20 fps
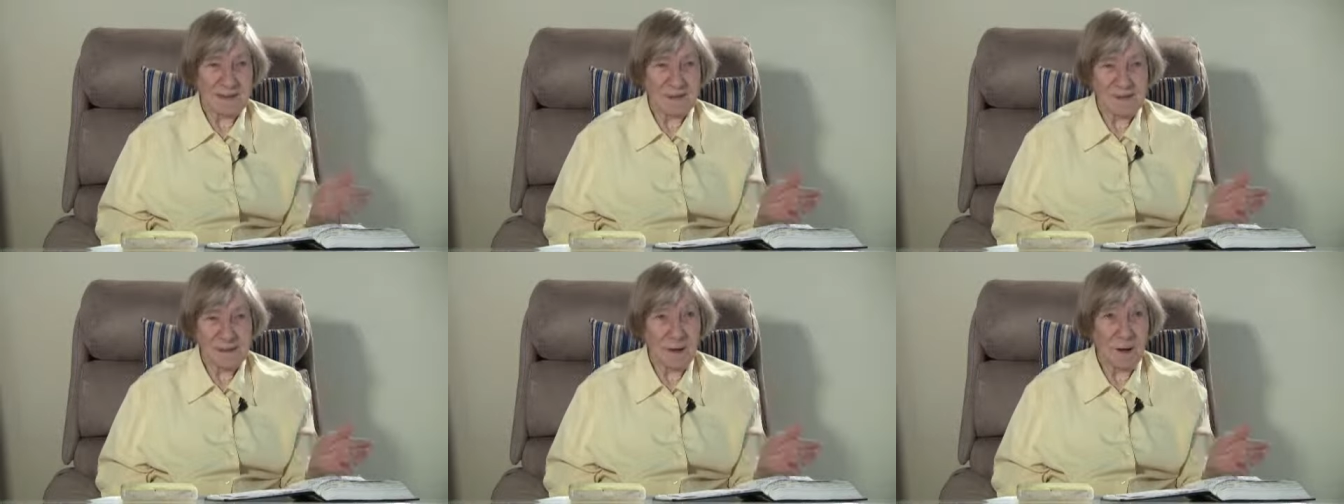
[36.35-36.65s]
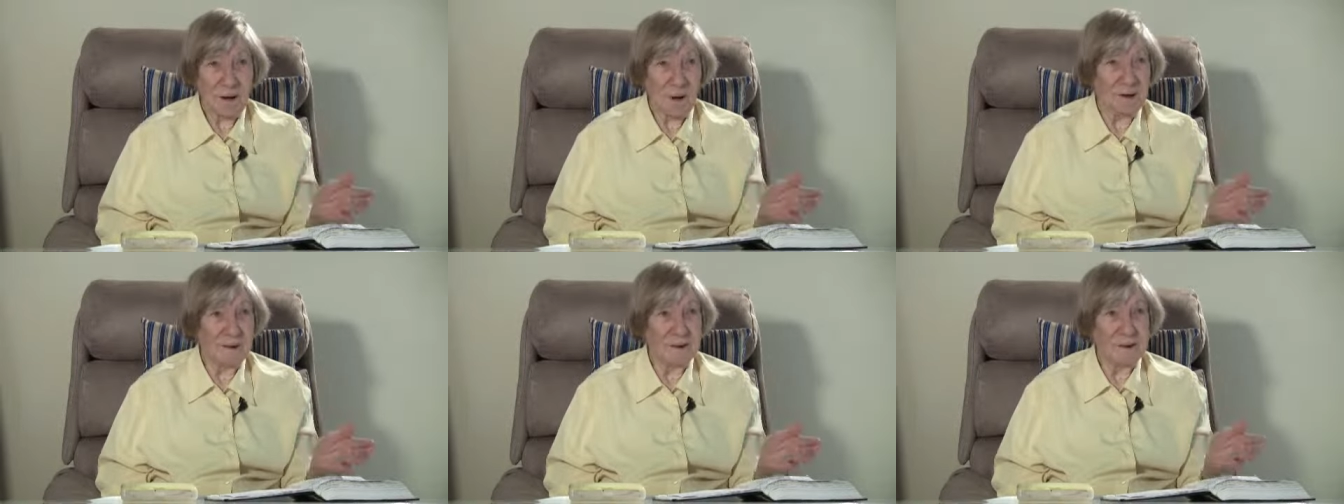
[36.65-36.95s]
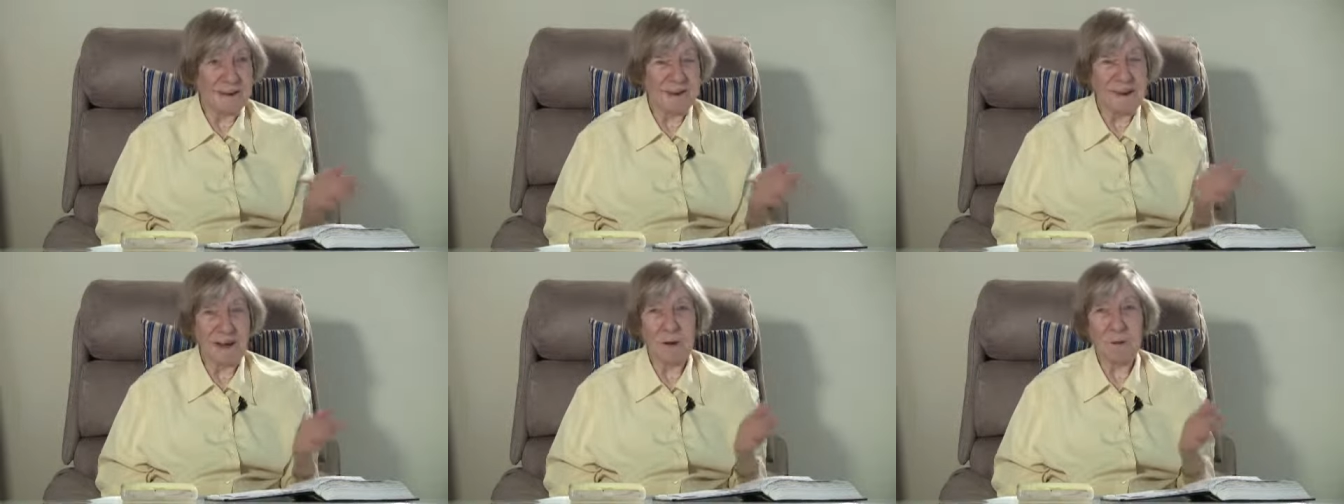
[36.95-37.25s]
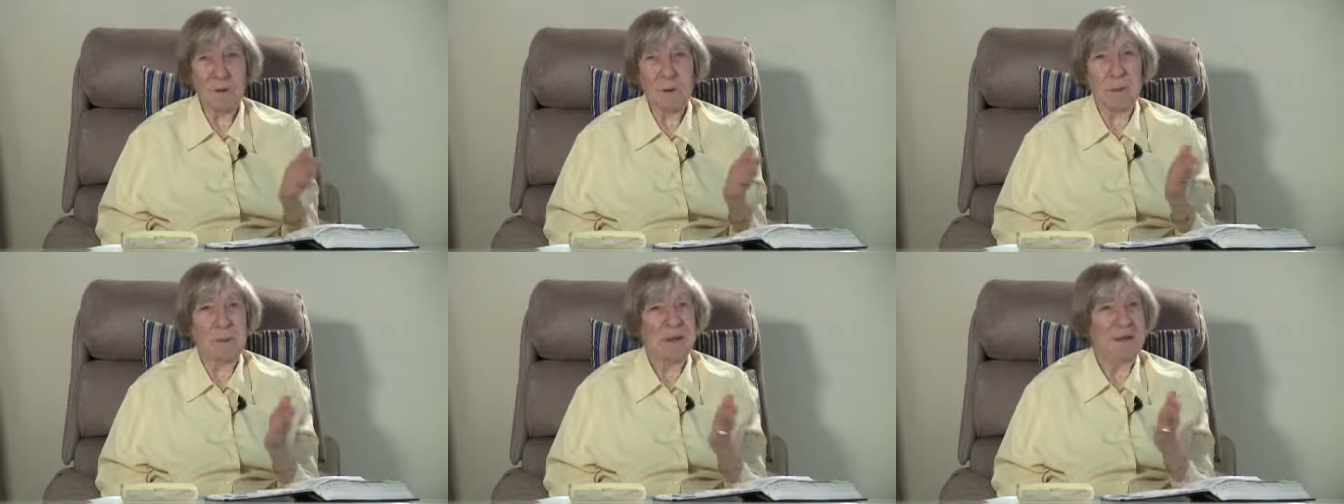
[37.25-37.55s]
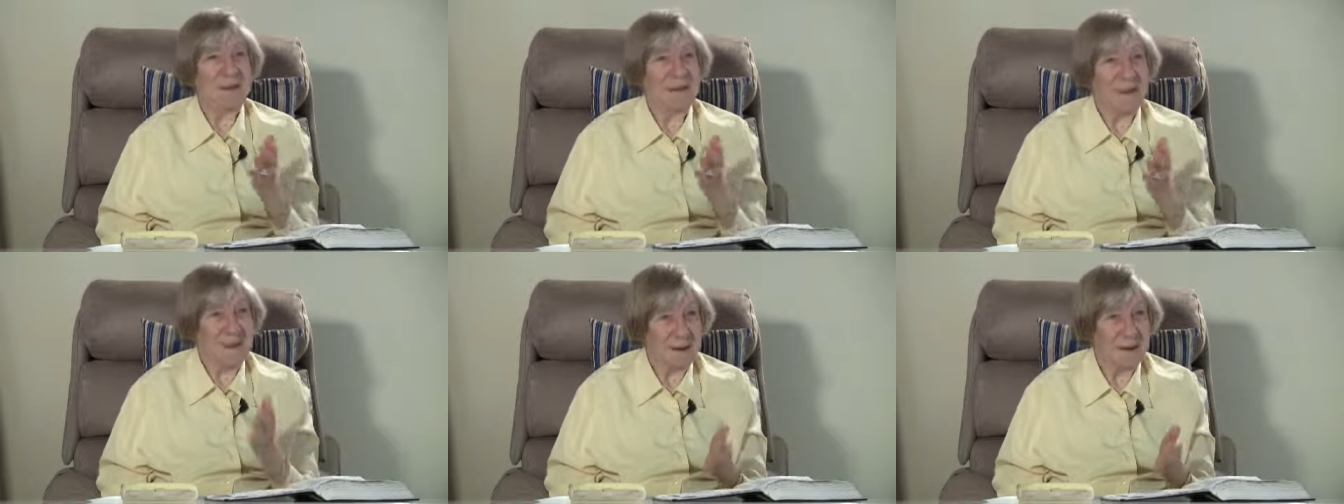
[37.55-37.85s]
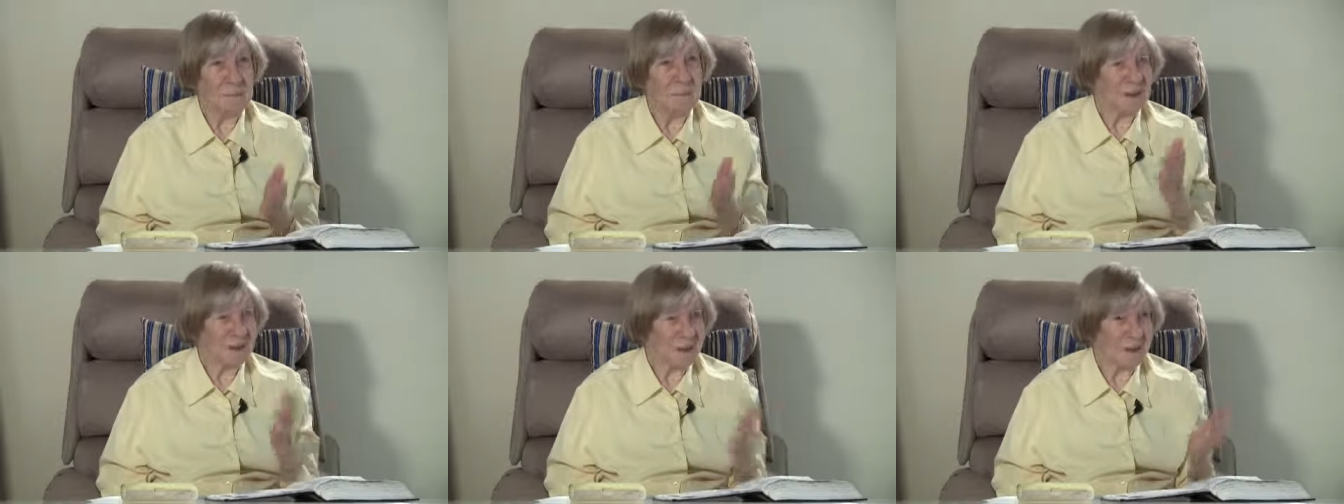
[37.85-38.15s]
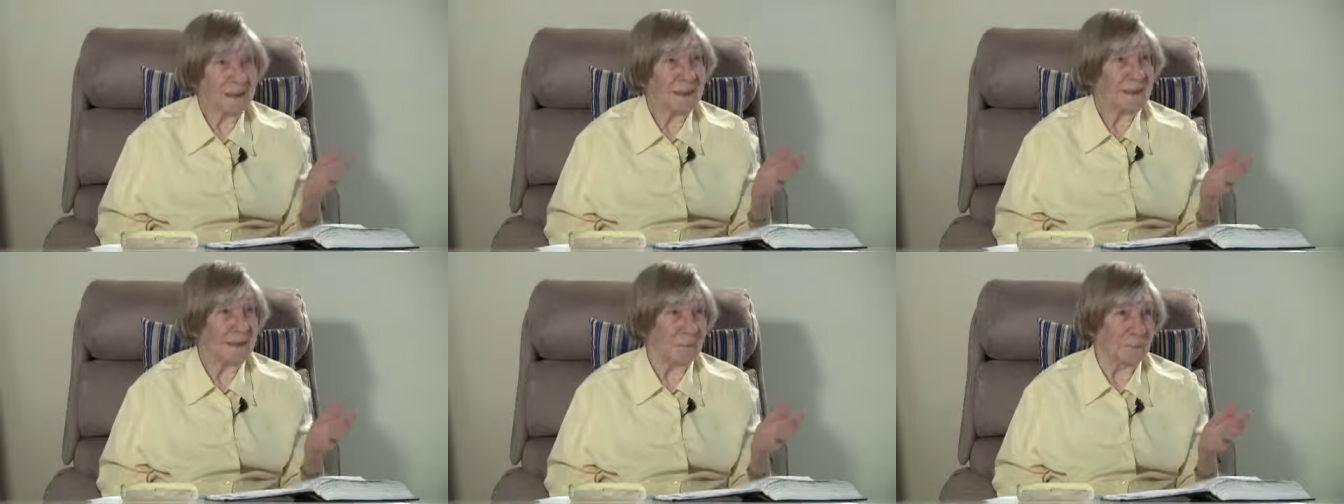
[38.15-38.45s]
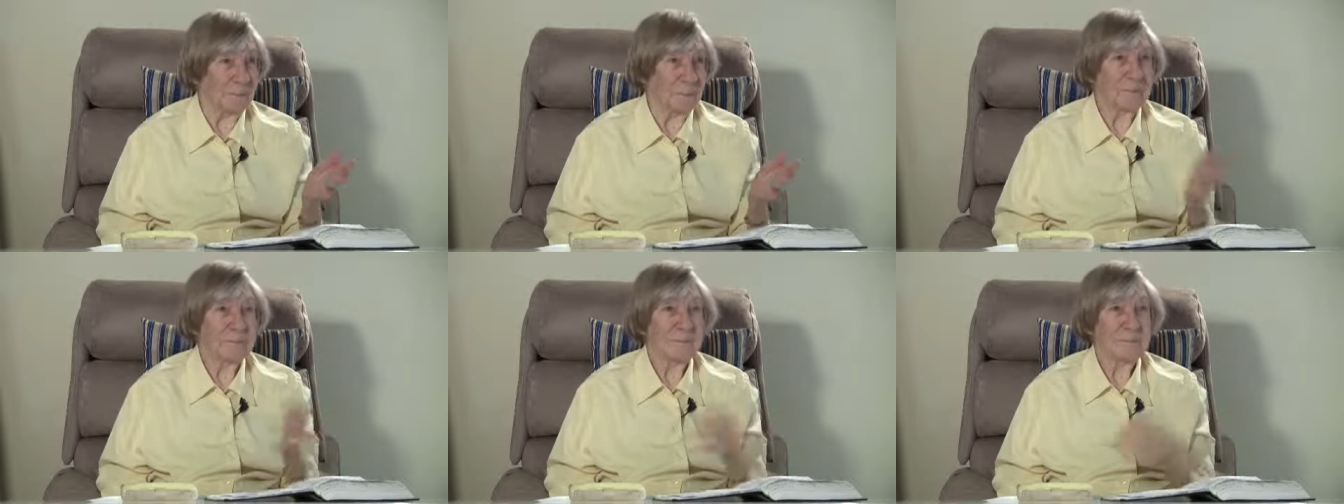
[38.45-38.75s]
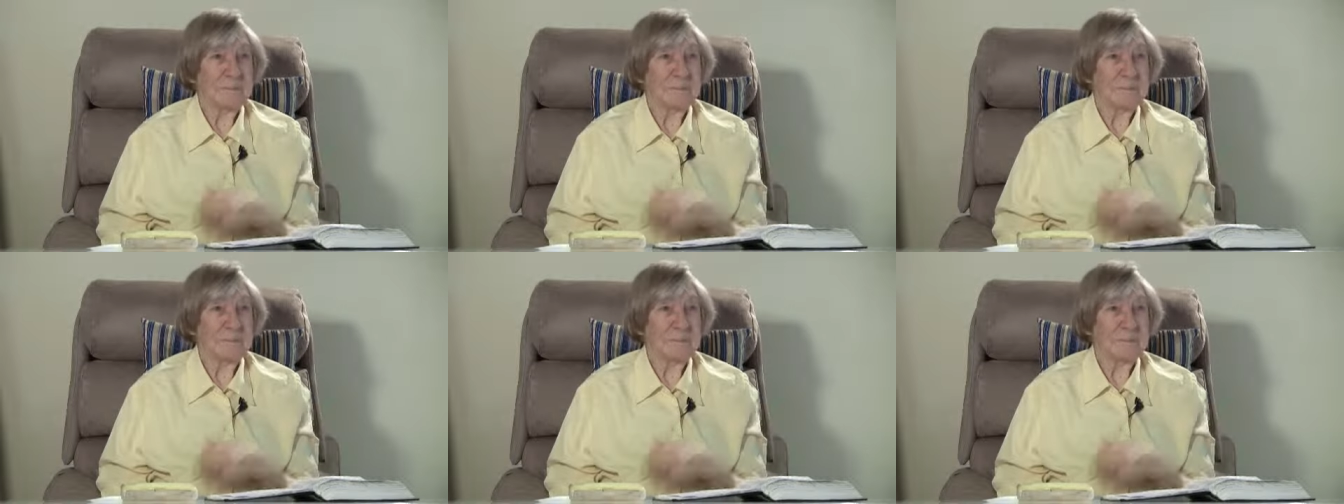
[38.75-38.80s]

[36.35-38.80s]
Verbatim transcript: a song, you don't repeat a hymn, you sing them.